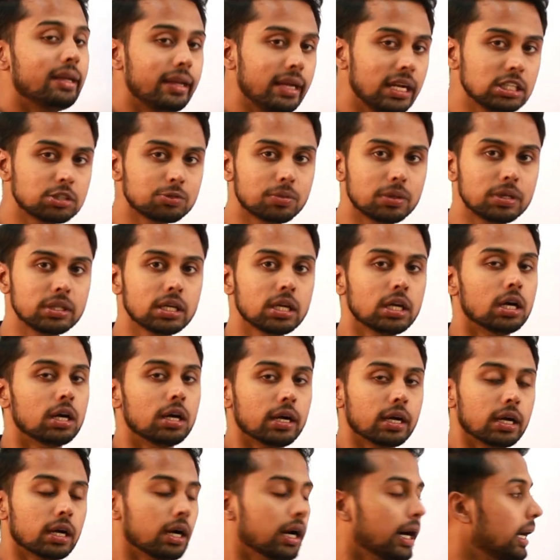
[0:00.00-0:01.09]
deals with
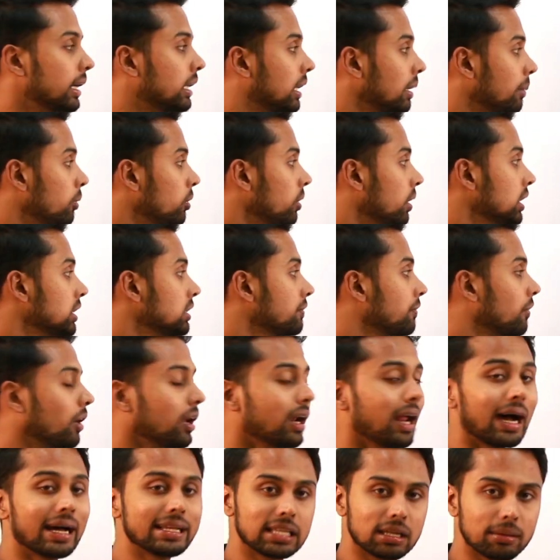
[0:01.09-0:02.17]
tribunals
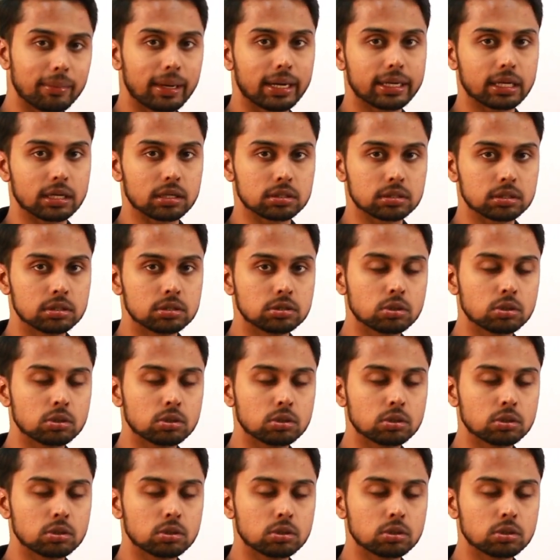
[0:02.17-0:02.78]
for other matters.